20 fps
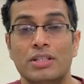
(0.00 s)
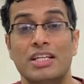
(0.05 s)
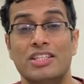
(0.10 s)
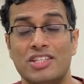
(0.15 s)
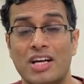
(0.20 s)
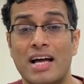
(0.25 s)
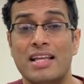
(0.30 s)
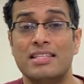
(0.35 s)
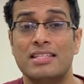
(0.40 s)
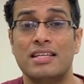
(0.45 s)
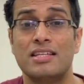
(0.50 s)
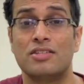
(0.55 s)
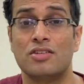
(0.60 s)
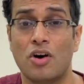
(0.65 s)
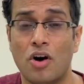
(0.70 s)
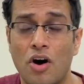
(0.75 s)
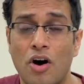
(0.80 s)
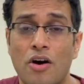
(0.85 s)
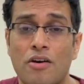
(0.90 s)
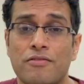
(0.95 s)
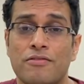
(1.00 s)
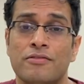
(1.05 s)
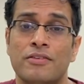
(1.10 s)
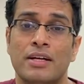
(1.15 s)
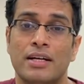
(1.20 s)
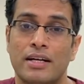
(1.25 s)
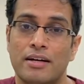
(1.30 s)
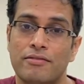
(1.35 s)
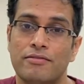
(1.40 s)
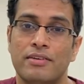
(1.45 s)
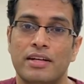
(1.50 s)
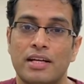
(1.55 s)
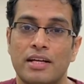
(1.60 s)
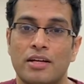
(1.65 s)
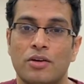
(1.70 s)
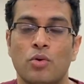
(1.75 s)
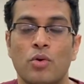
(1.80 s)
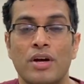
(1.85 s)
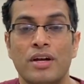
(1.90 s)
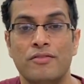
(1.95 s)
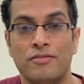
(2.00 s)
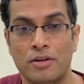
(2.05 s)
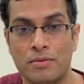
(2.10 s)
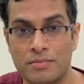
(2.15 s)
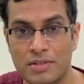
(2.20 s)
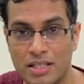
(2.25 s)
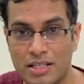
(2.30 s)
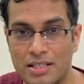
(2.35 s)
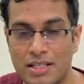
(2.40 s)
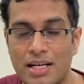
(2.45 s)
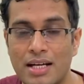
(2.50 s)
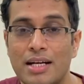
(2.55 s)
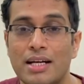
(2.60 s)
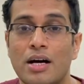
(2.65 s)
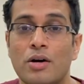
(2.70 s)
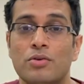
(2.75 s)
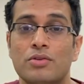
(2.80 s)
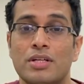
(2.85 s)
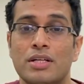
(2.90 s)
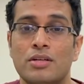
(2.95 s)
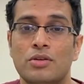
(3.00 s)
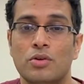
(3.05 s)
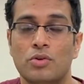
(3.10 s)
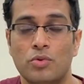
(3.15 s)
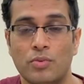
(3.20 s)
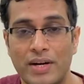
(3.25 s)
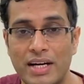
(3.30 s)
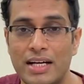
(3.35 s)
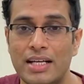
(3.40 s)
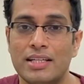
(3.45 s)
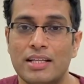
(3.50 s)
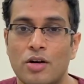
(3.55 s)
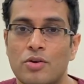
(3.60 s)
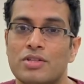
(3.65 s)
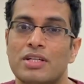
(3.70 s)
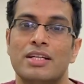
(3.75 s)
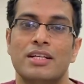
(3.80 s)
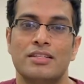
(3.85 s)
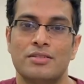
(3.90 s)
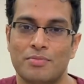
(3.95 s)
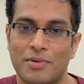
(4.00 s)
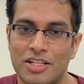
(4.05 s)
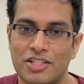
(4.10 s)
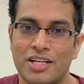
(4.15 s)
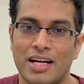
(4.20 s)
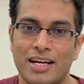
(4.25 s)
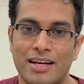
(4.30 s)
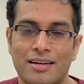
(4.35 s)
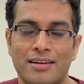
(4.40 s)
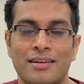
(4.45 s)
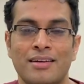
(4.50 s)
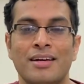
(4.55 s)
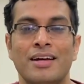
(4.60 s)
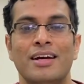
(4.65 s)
the chances of Nifty going from sixteen thousand to twenty thousand is much higher